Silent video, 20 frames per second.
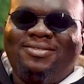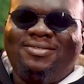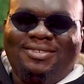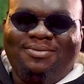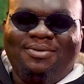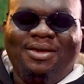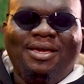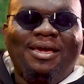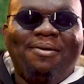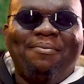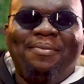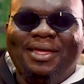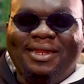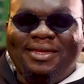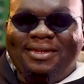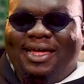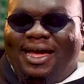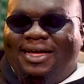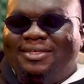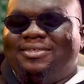team,
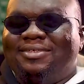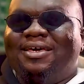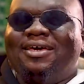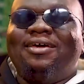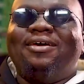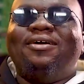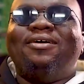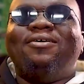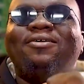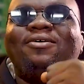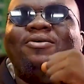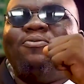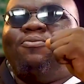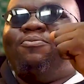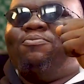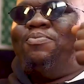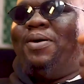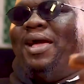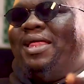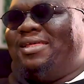meaning that
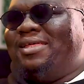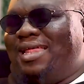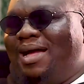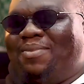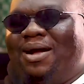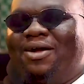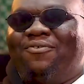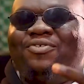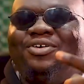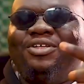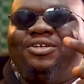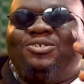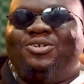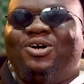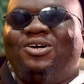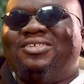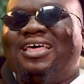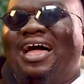Bellingham and Vinicius